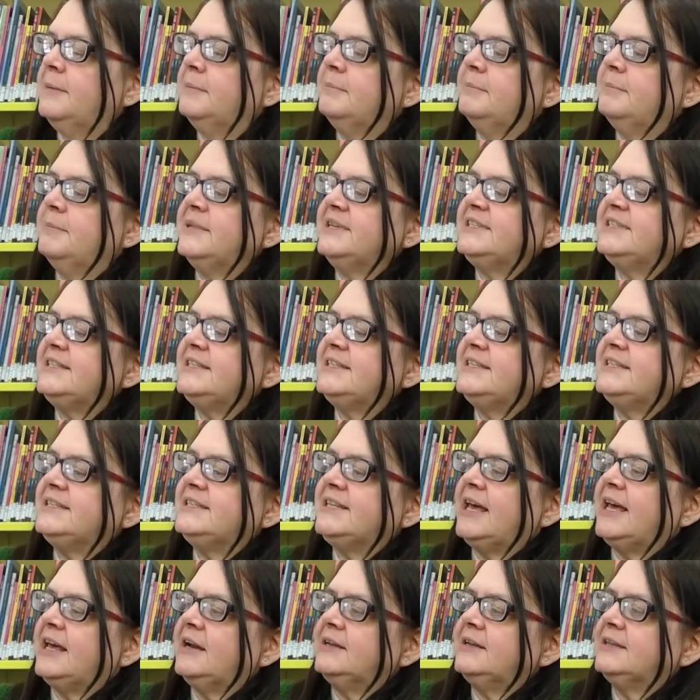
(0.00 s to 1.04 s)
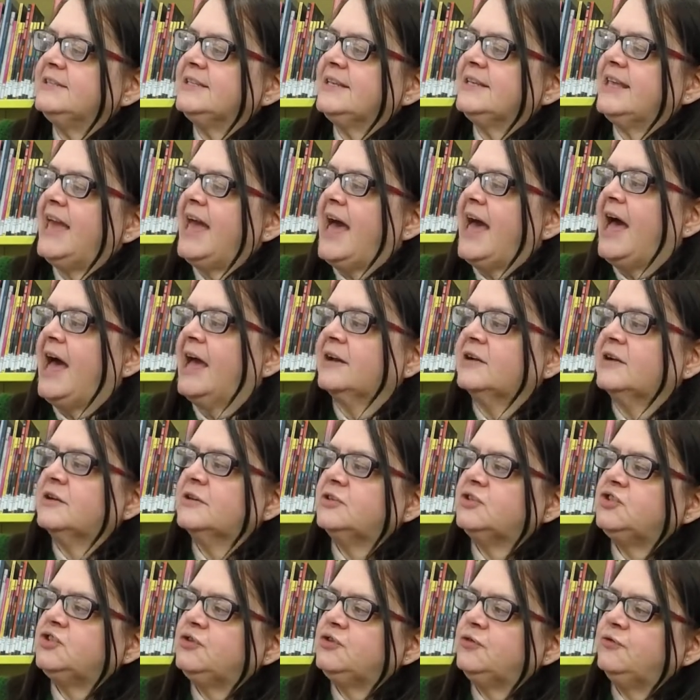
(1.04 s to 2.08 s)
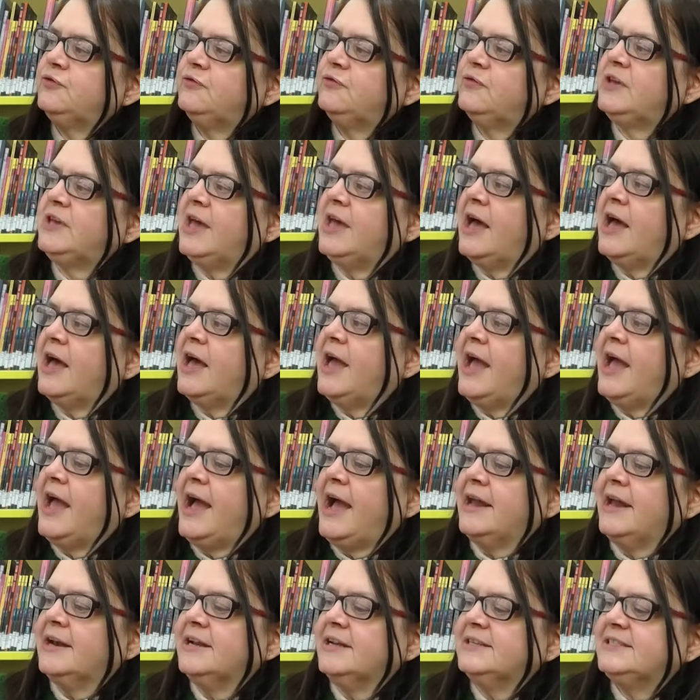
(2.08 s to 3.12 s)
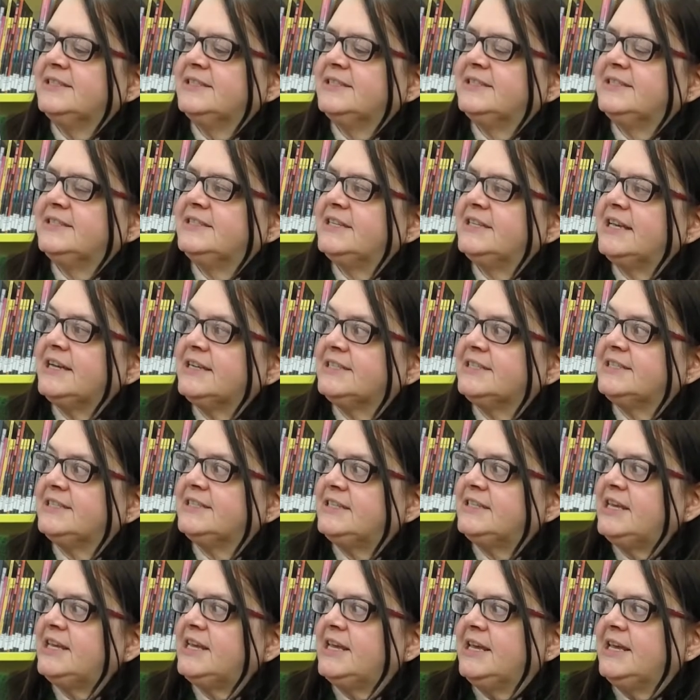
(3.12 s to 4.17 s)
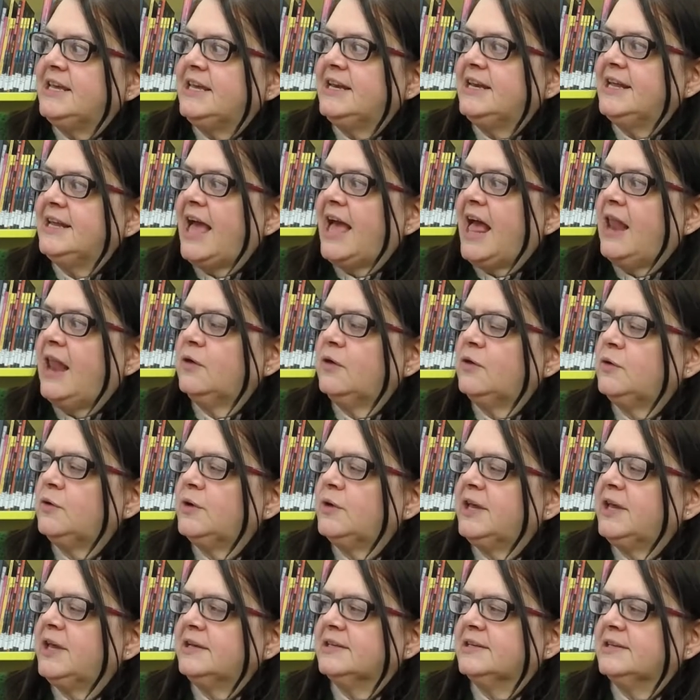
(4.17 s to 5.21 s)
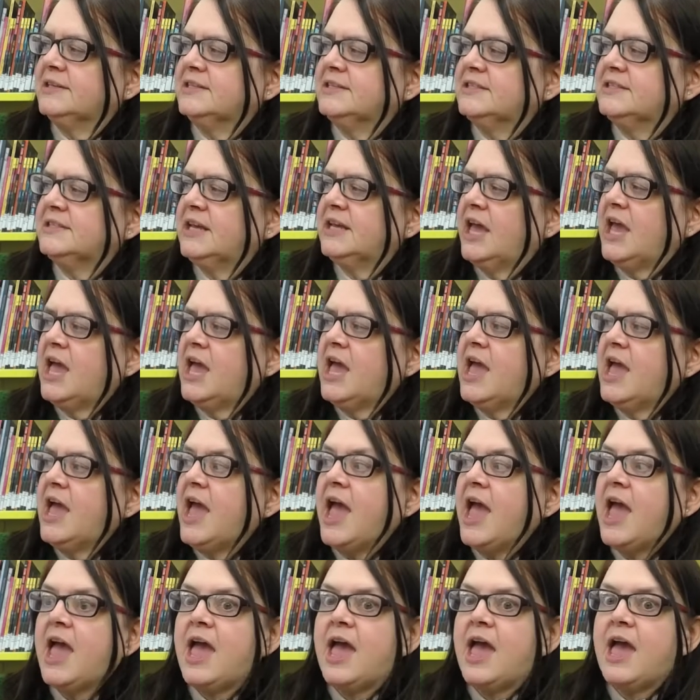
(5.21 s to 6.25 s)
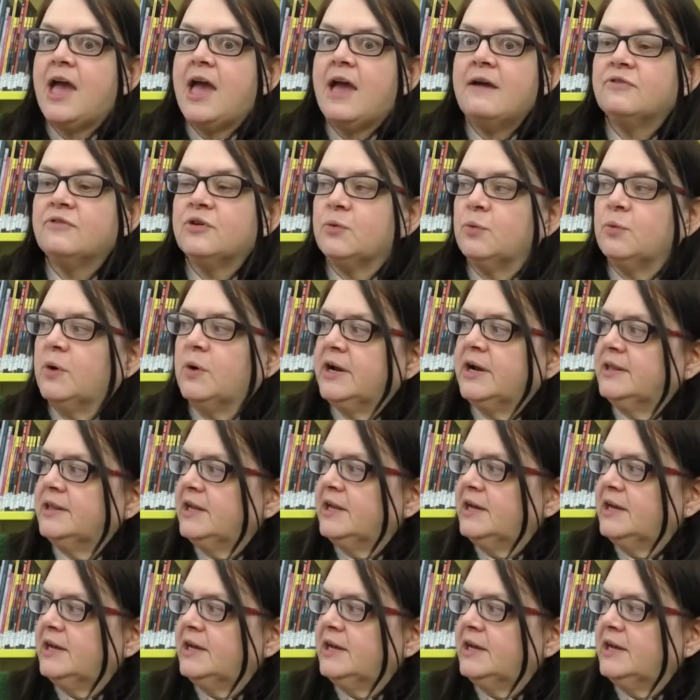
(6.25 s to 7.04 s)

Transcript: Mrs. Tuttle's cat, Sophia, had 16 calico kittens. Everyone in the